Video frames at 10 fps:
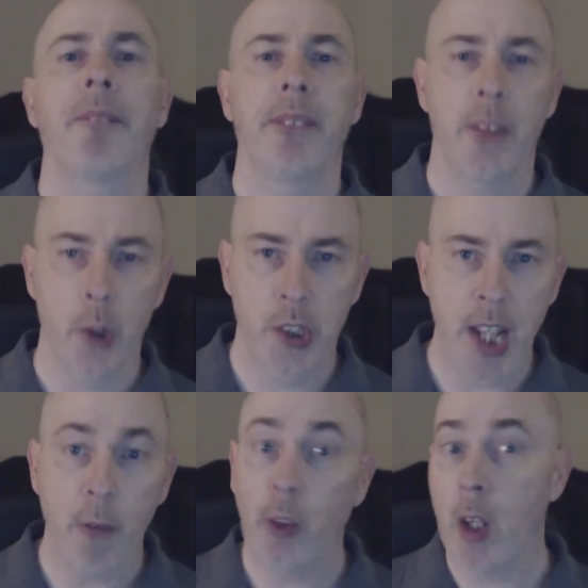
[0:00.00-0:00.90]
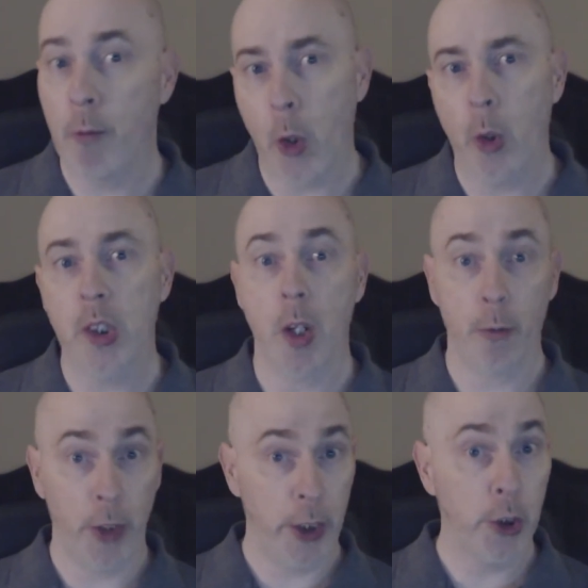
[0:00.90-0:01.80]
There's definitely a focus on
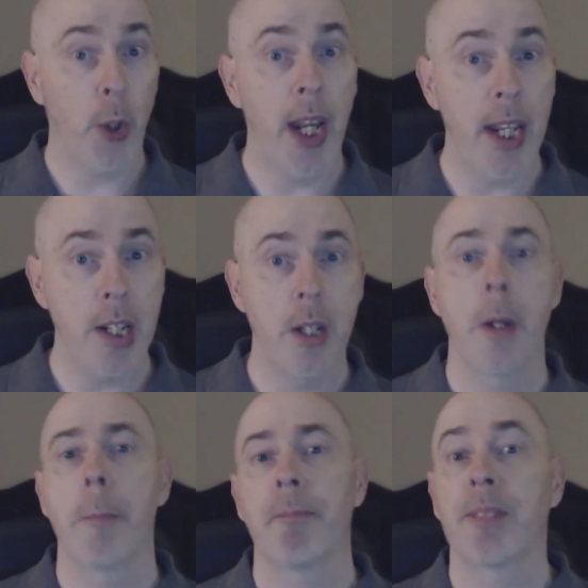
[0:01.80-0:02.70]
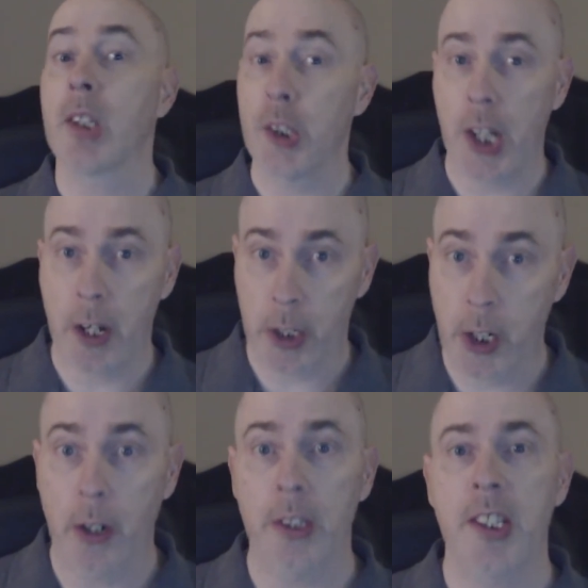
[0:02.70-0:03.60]
free trade, a shared
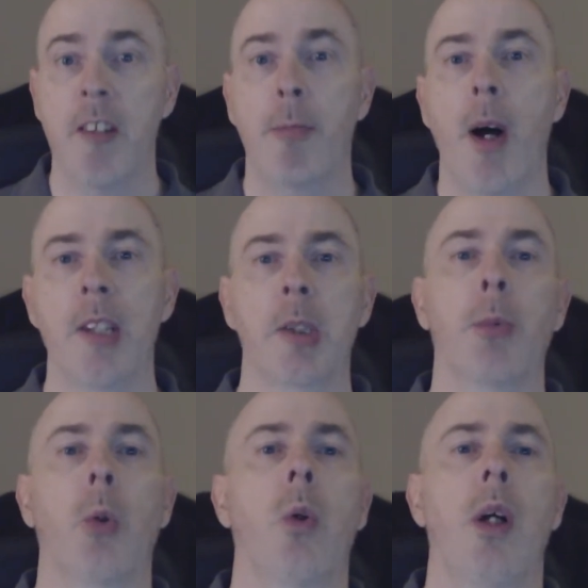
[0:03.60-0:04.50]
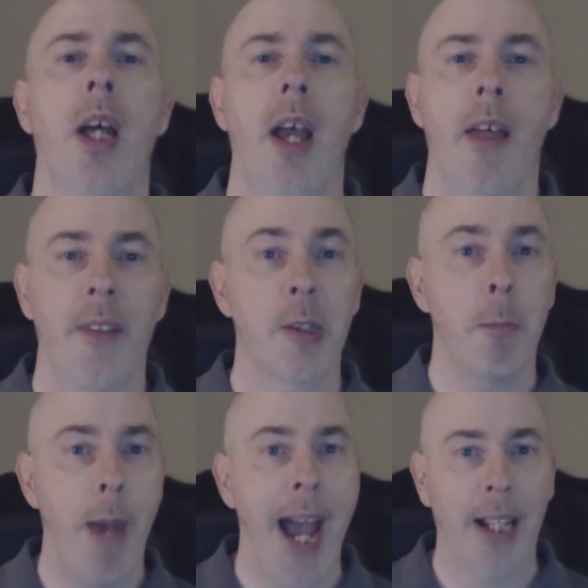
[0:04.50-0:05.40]
currency if possible, this
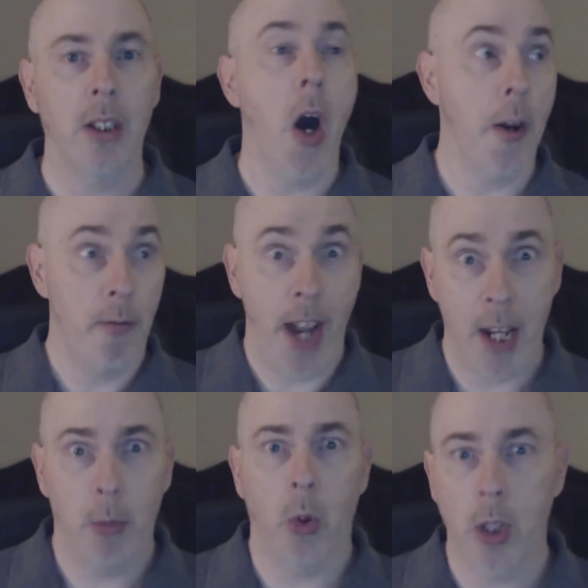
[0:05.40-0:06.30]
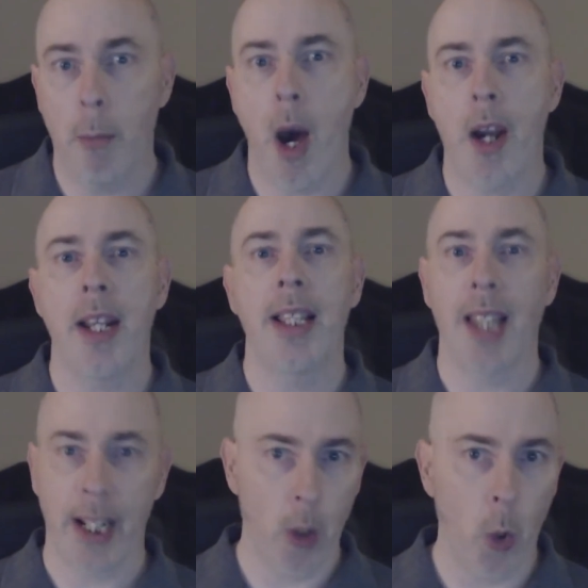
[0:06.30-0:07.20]
backed on a viable commodity
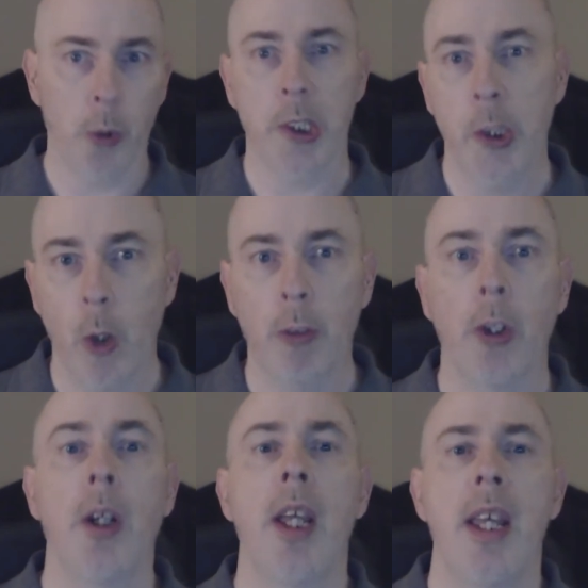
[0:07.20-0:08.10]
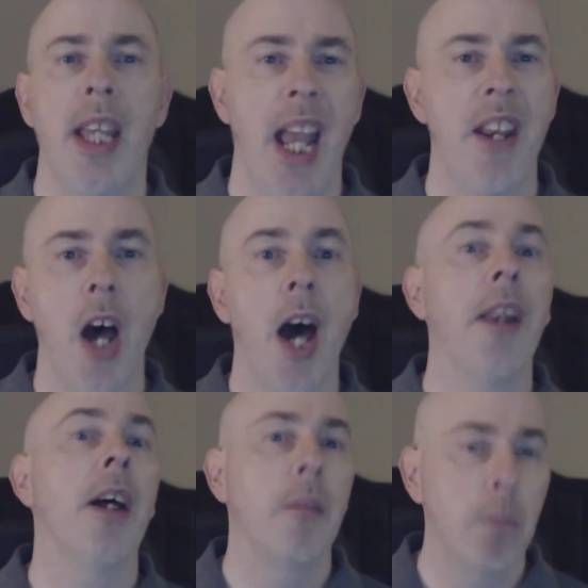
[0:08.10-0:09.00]
like gold or silver, and not